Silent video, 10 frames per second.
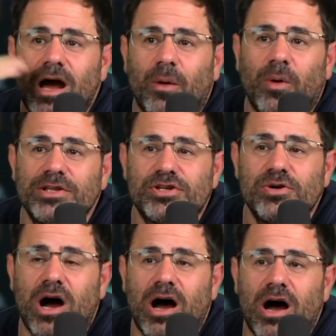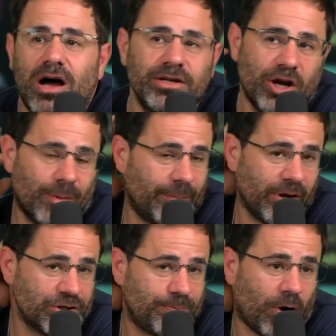I went to uh, you know my
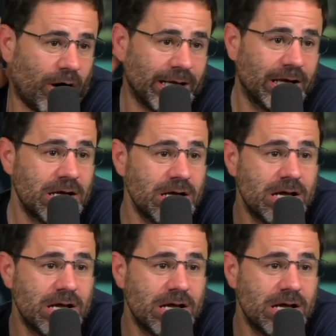brother's party